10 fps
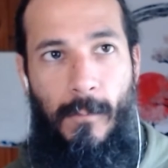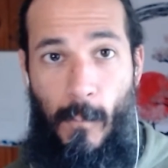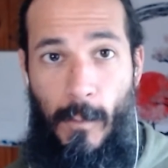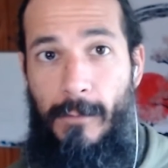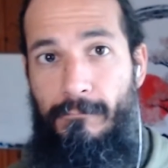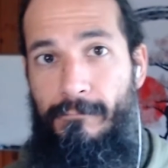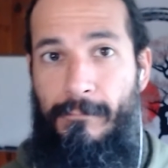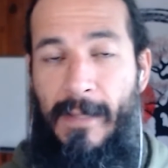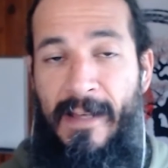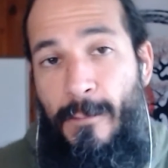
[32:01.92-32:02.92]
would
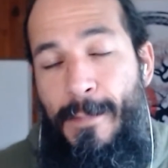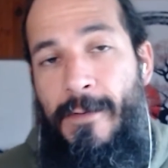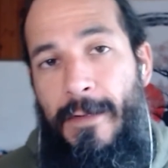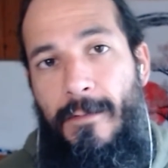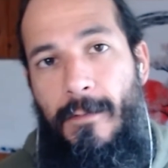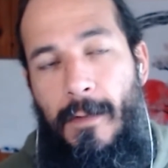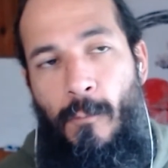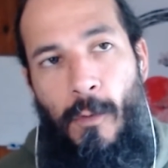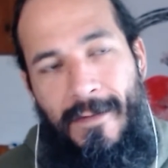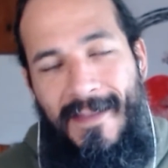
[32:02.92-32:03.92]
experience. It
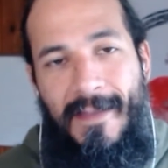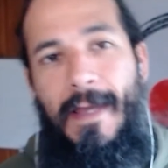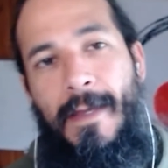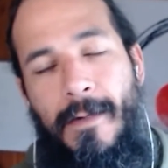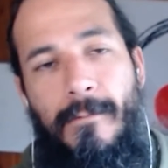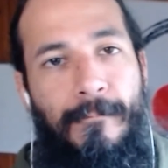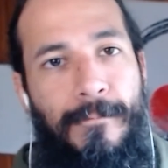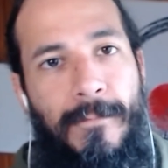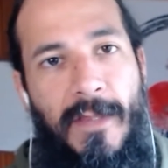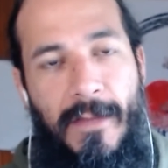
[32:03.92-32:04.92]
won't say it,
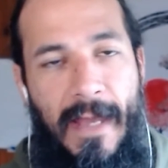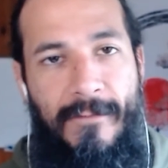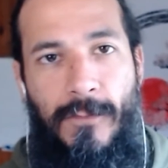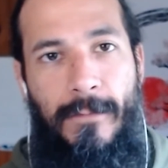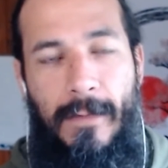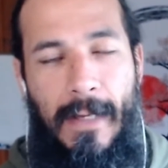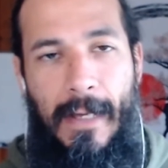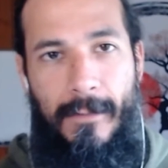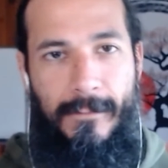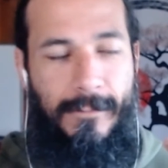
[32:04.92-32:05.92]
doesn't have to
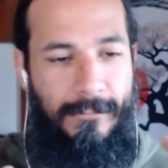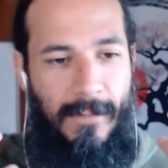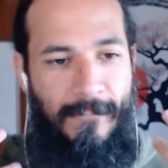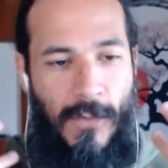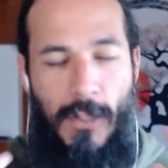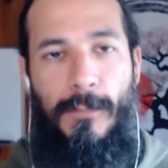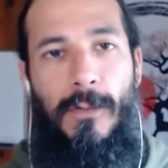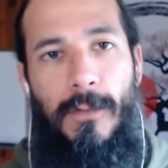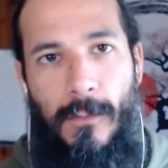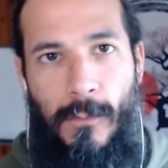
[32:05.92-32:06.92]
have a
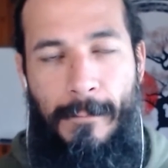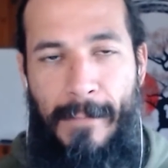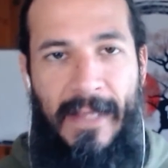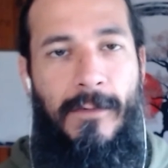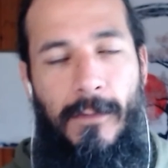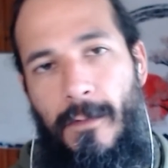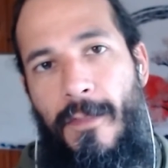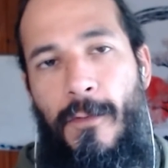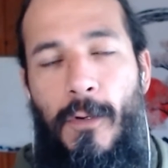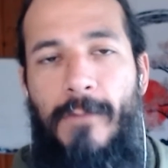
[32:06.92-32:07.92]
verbal or mental
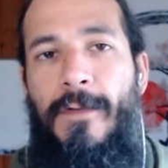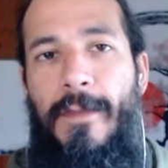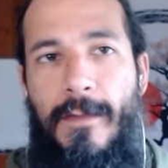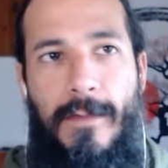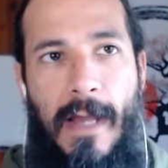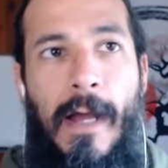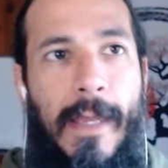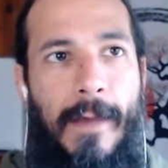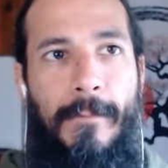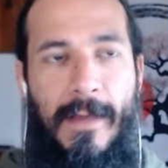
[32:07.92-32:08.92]
thought for this. I
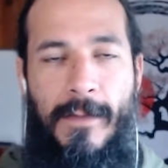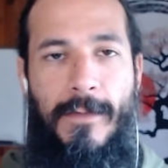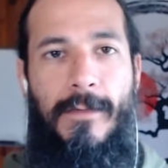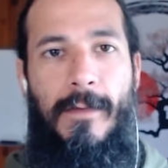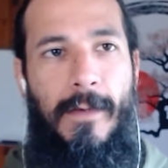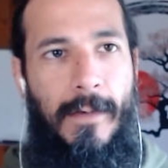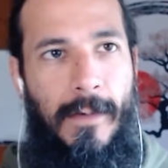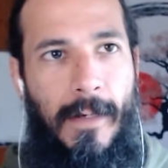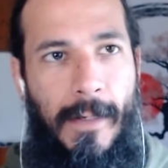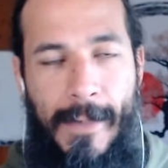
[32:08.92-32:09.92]
am is
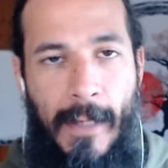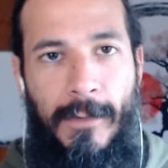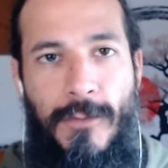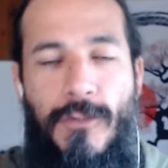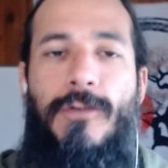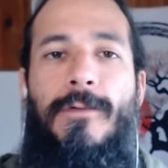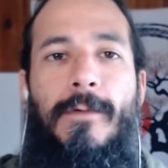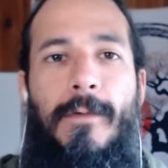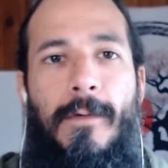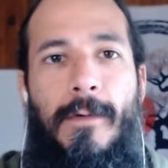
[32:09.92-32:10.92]
a knowledge
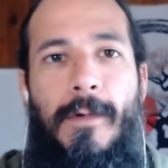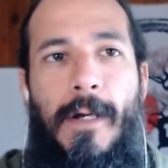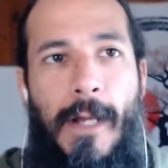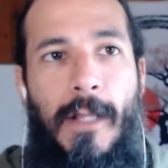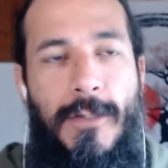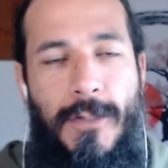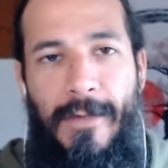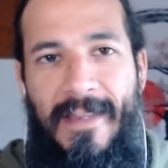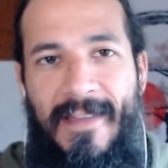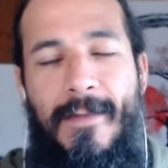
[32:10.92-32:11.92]
of
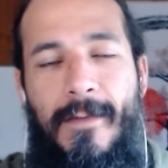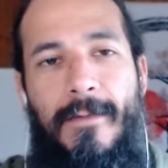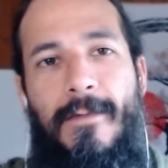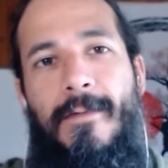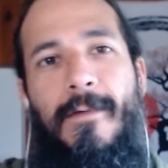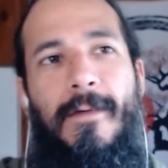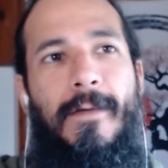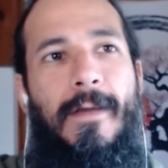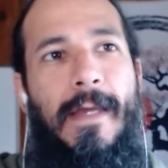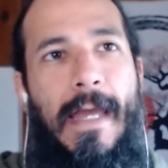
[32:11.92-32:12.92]
existence,
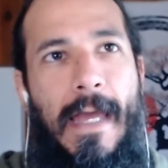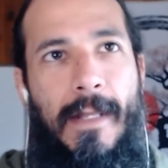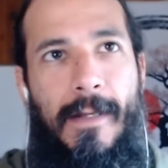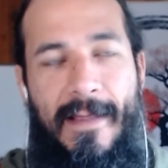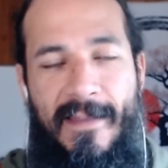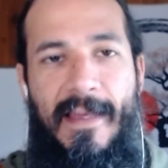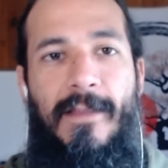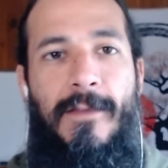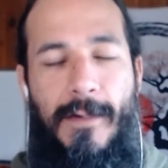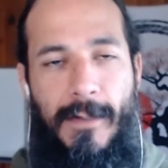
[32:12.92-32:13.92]
and a
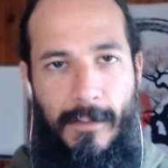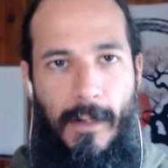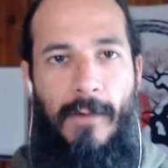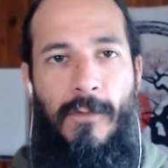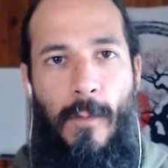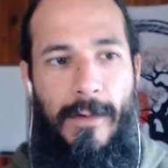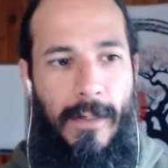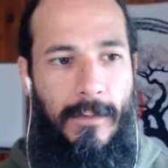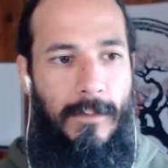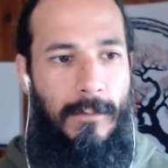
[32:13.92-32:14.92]
center of
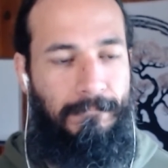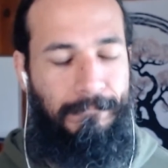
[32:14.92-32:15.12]
awareness,